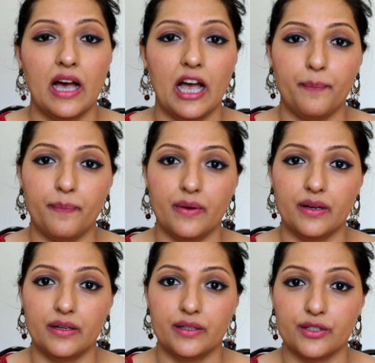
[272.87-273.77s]
I've,
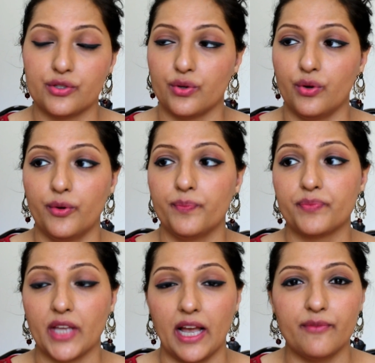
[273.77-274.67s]
uh, so
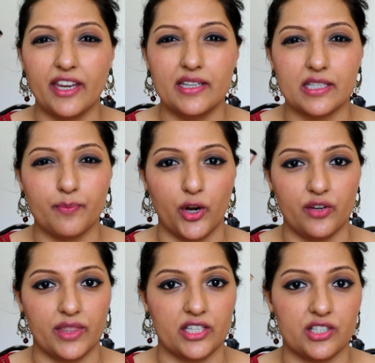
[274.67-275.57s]
I'm very disappointed
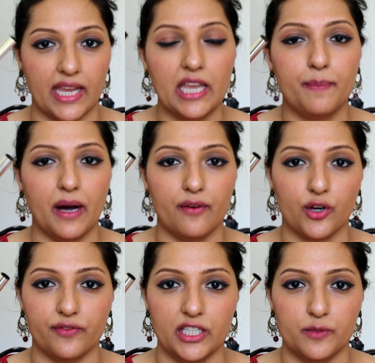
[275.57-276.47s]
with the staying power
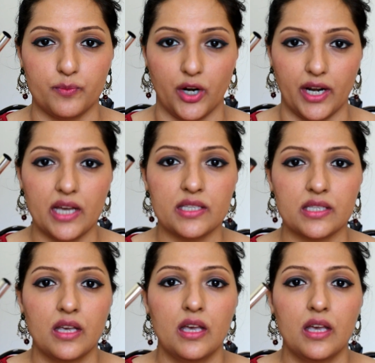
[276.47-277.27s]
of these products,